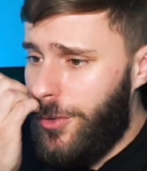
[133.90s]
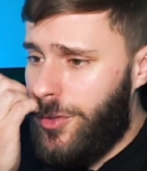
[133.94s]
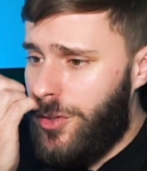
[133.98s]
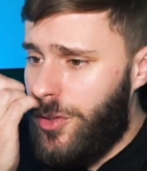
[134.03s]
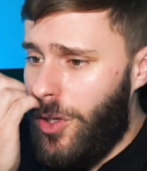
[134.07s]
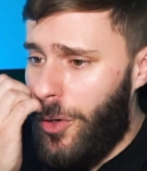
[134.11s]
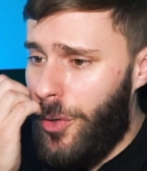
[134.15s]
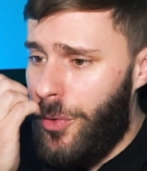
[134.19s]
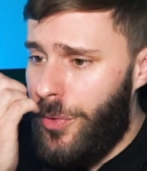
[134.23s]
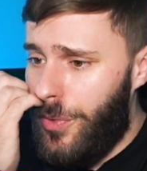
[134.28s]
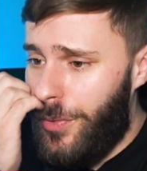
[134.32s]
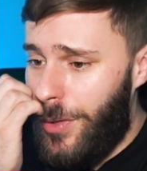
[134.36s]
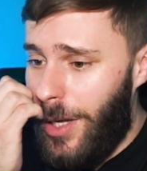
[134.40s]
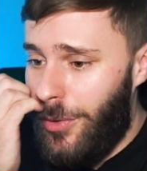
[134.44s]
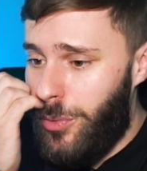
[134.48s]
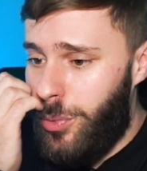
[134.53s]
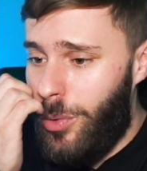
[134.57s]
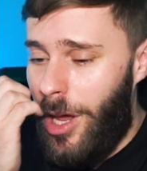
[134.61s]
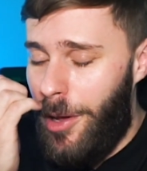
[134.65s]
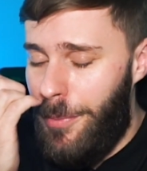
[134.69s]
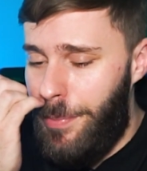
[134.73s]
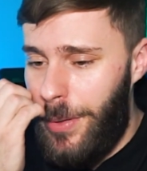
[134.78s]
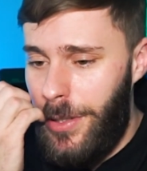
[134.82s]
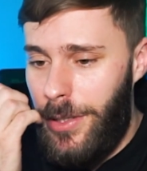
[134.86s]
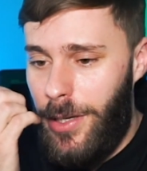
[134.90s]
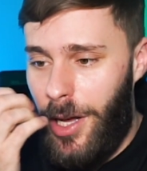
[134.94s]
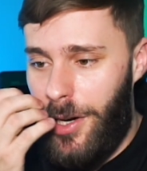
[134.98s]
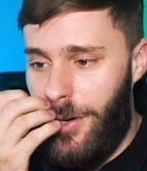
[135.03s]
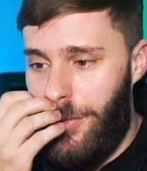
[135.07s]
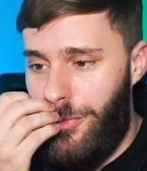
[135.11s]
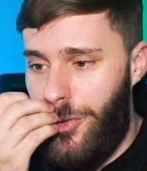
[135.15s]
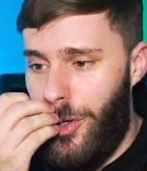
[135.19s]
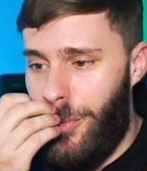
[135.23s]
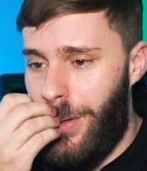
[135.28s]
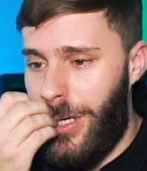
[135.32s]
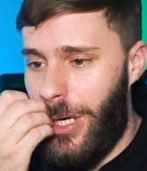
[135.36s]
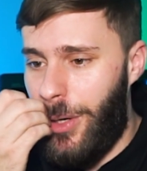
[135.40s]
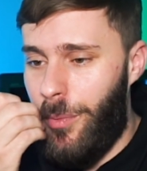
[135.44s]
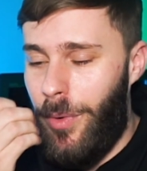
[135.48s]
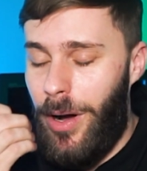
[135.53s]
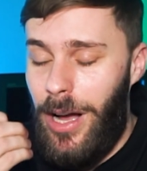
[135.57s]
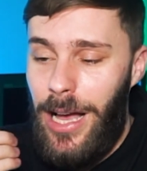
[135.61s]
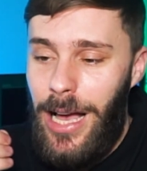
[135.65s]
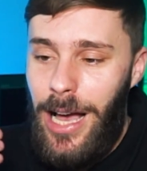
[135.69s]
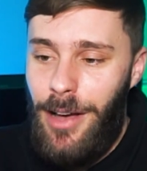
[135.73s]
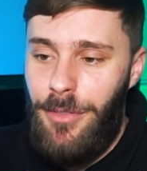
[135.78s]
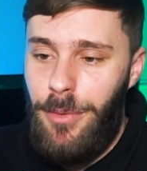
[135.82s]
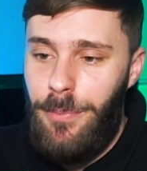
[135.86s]
So that's what I've been kind of doing and
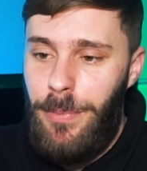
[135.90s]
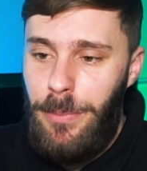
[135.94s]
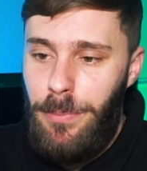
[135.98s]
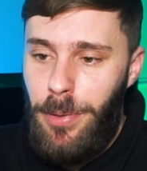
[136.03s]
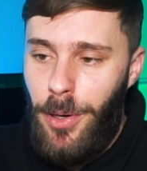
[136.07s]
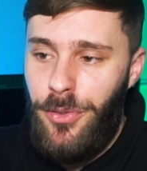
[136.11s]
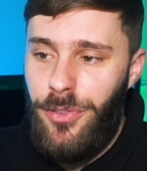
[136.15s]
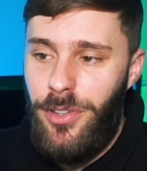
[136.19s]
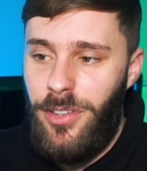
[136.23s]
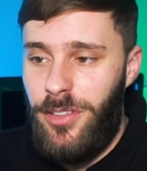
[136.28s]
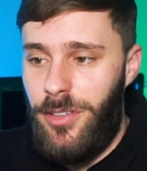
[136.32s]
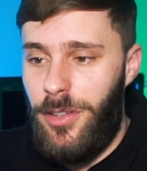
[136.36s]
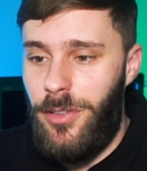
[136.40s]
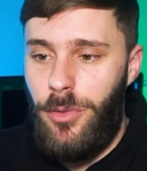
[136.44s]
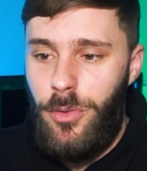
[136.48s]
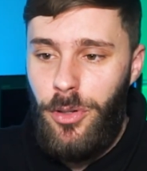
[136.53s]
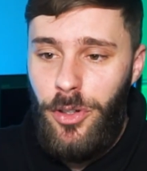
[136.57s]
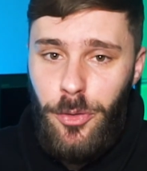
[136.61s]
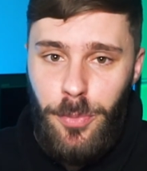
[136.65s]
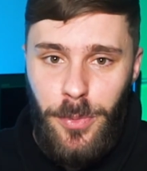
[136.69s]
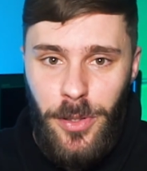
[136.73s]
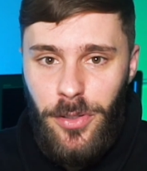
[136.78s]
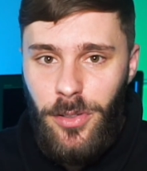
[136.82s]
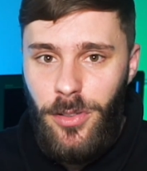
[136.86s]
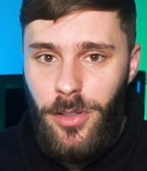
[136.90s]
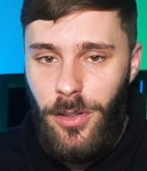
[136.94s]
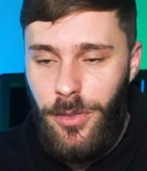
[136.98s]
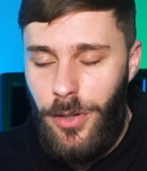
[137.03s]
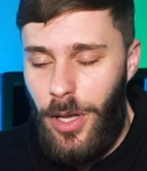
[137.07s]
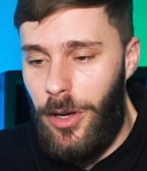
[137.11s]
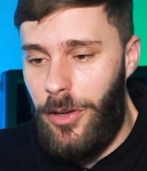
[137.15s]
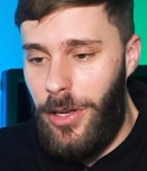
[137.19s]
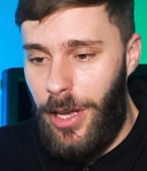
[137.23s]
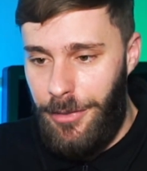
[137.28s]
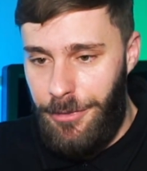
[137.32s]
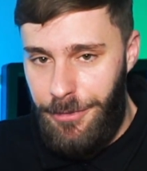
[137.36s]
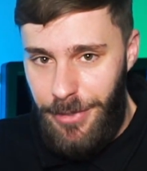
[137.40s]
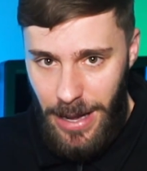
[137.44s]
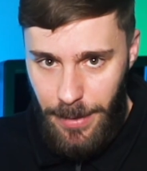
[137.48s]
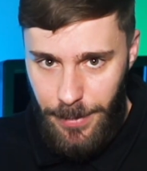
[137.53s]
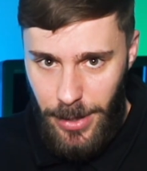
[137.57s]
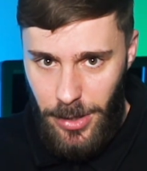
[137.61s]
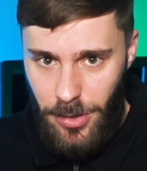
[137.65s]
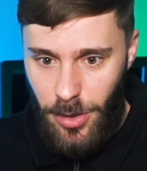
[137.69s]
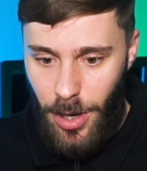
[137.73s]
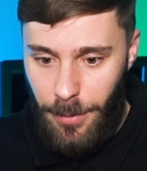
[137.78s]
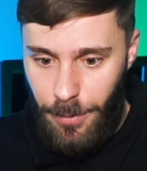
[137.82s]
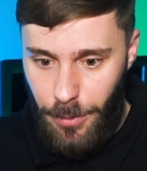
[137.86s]
why I haven't been posting since Christmas because I was like, okay,
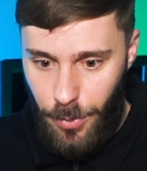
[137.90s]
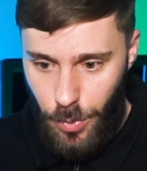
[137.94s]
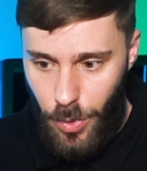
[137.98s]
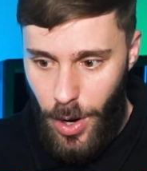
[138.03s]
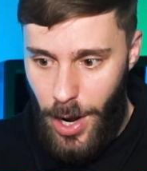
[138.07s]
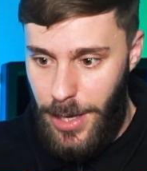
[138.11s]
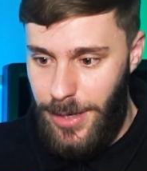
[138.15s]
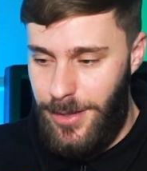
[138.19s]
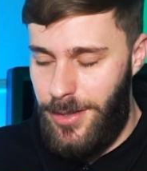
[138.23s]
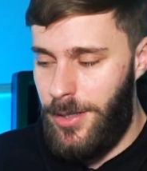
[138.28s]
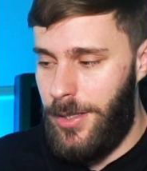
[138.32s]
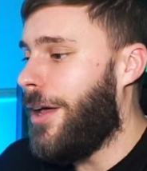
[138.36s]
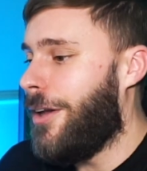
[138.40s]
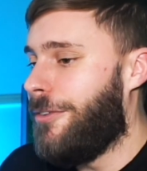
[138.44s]
family time, right.